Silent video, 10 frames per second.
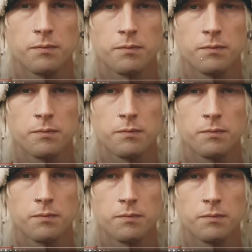
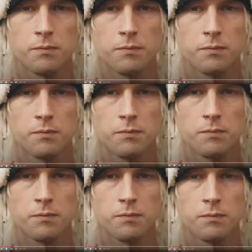
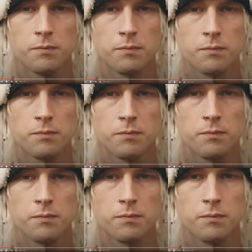
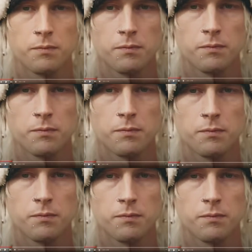
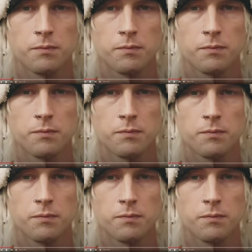
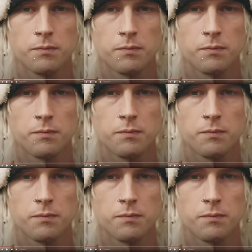No words are spoken by the person on screen.